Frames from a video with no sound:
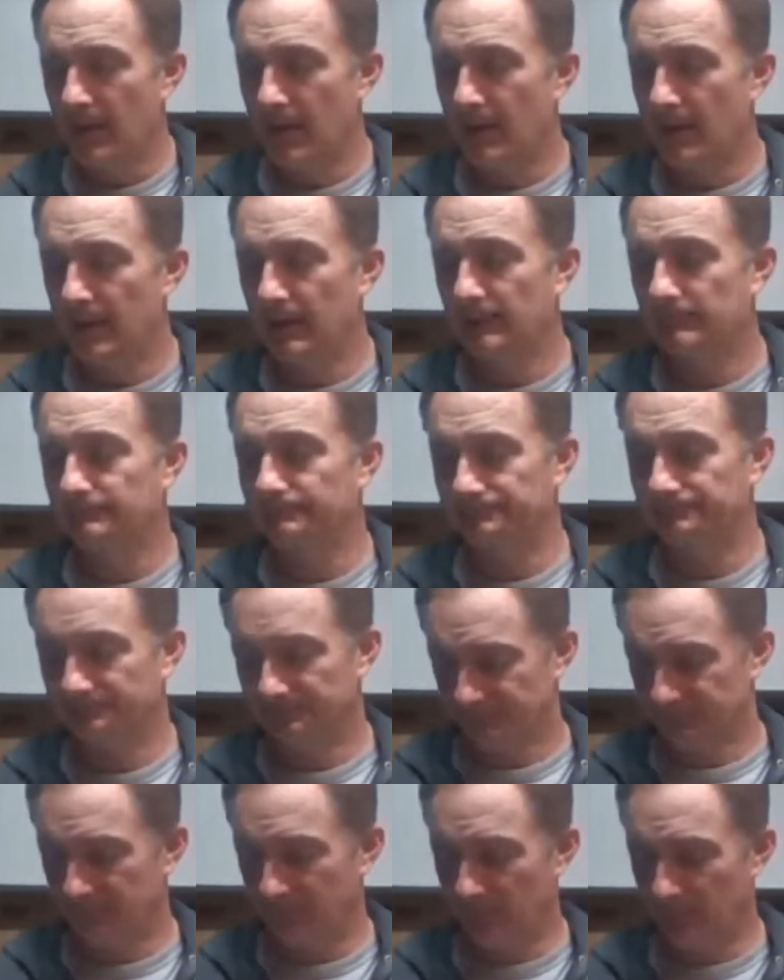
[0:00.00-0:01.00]

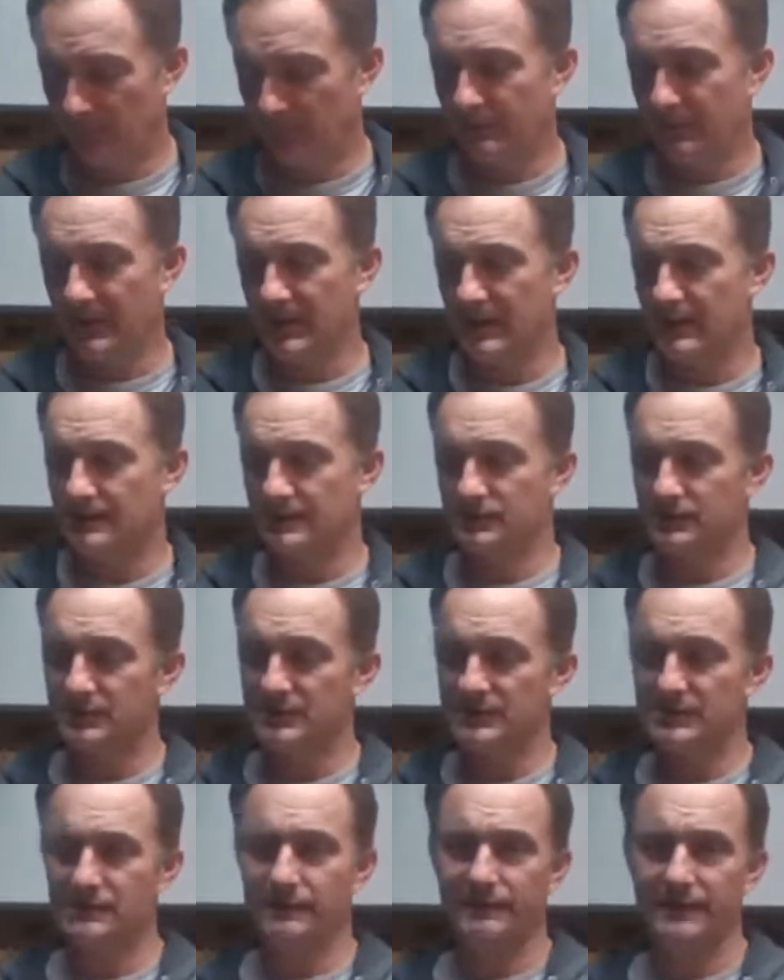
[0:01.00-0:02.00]
But yeah, so
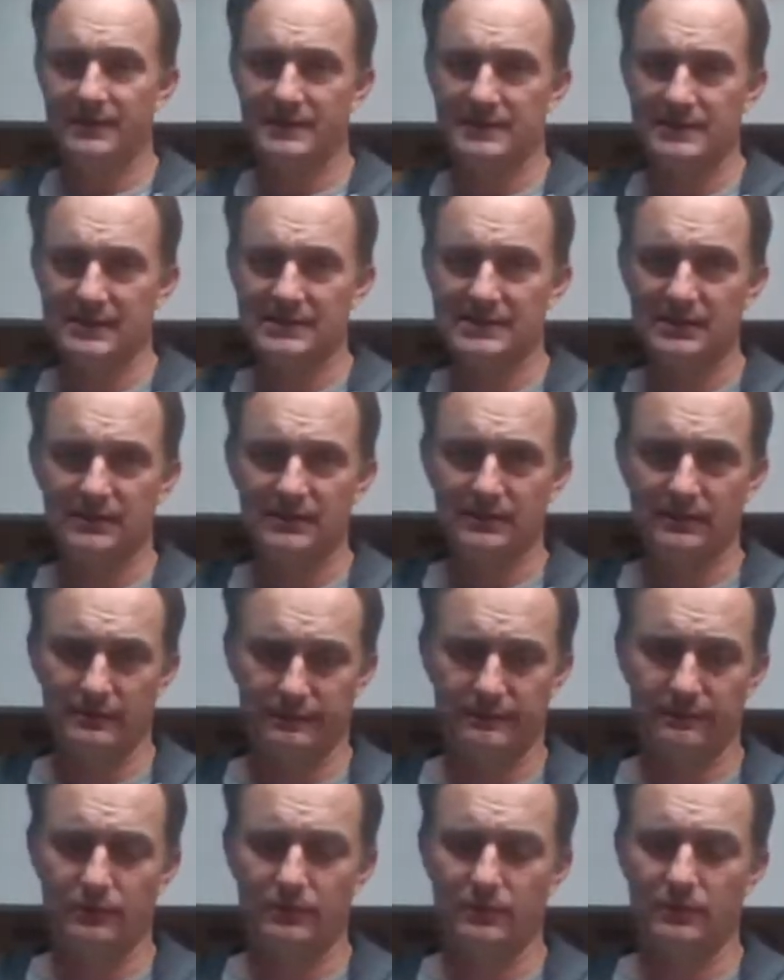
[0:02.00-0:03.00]
these are fantastic
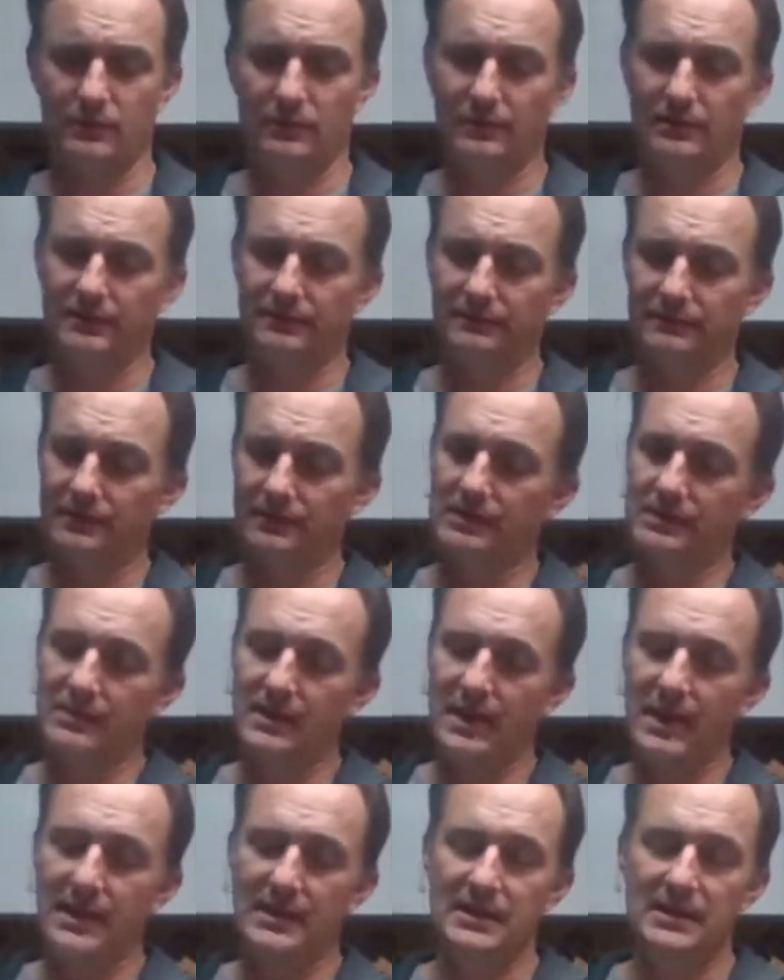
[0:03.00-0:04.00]
for
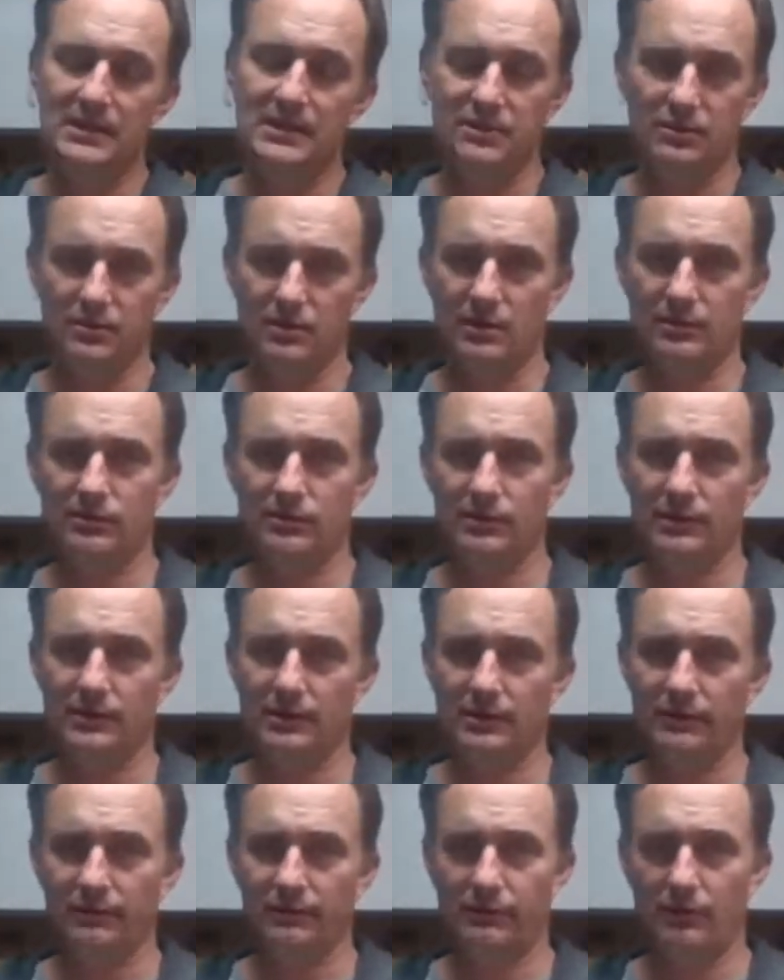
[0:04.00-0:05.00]
any introductory
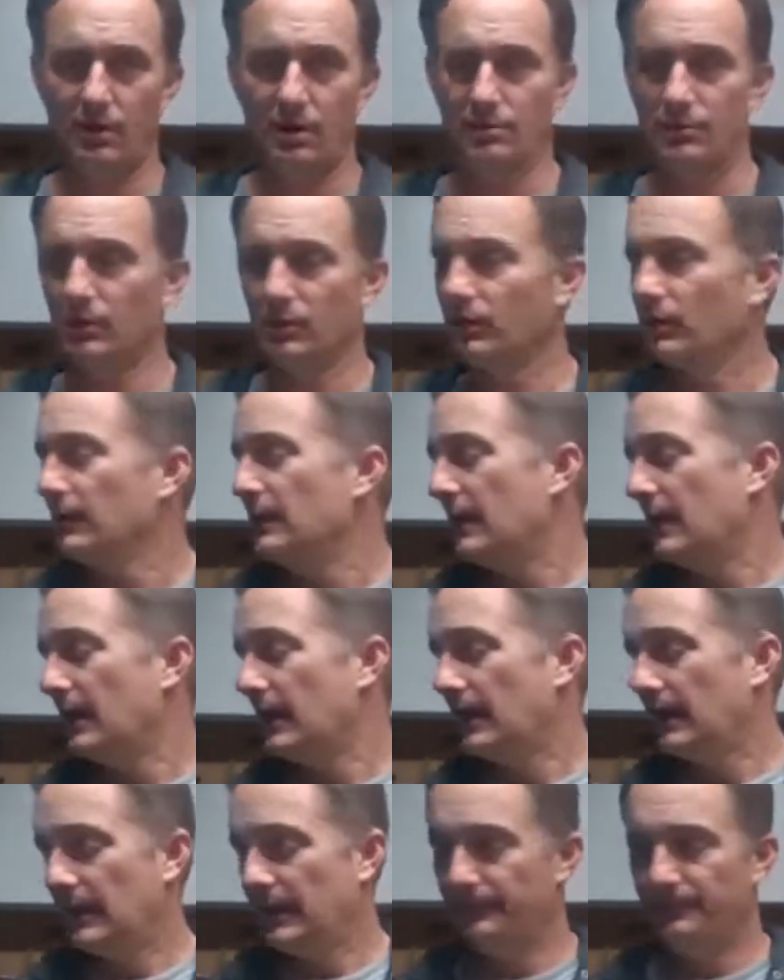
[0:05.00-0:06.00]
astronomer.
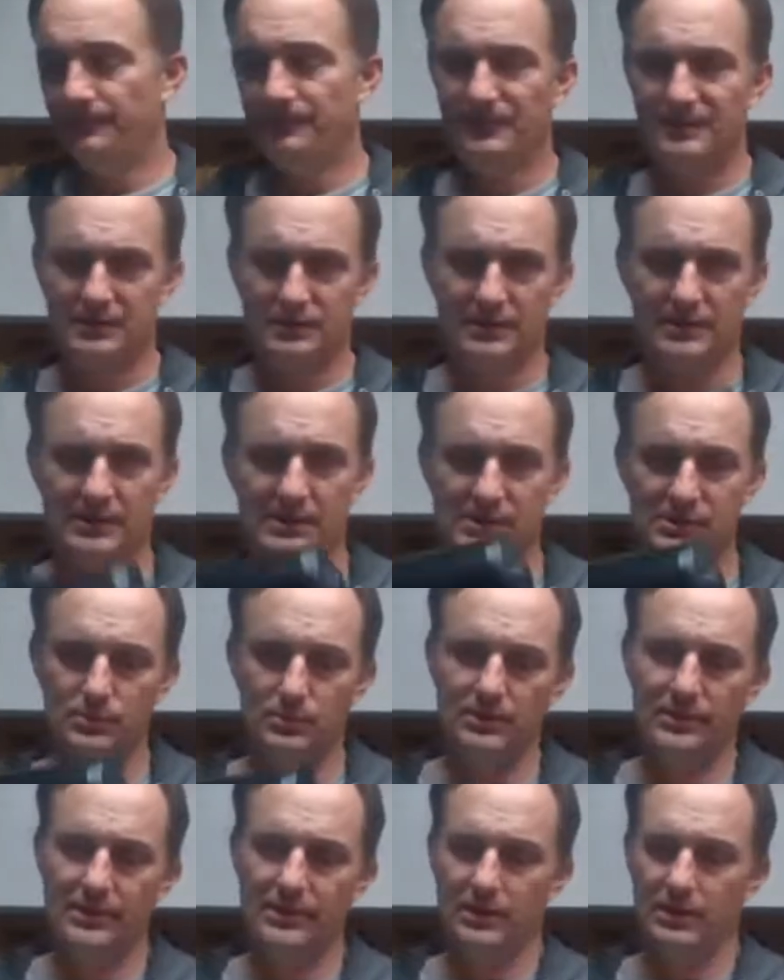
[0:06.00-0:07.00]
So this
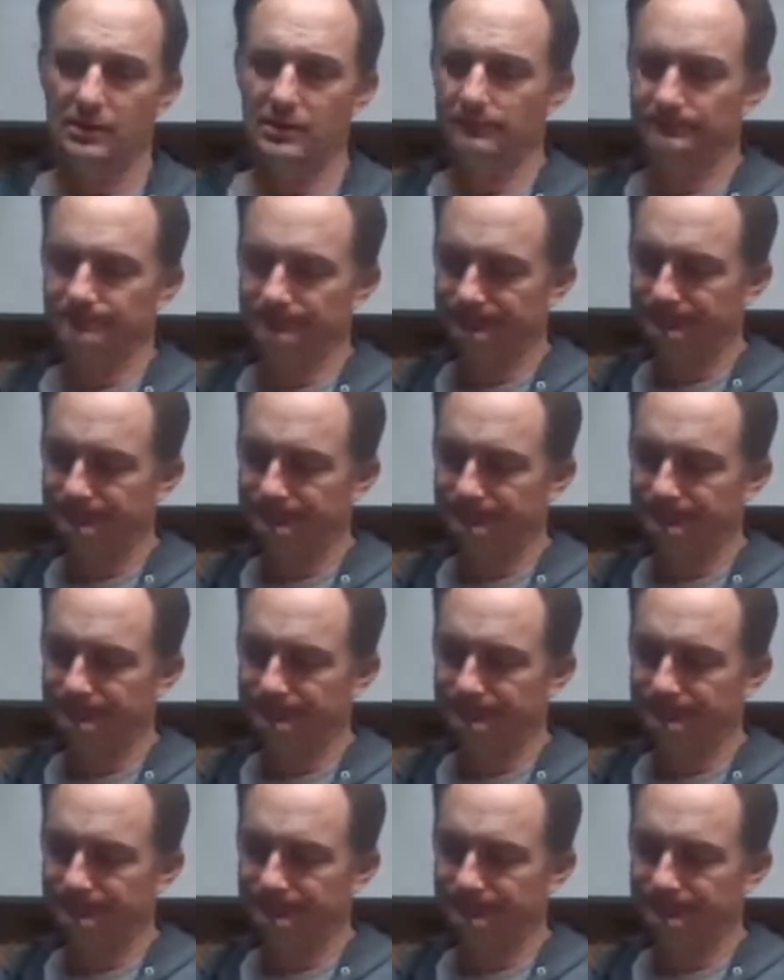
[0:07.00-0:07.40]
one here,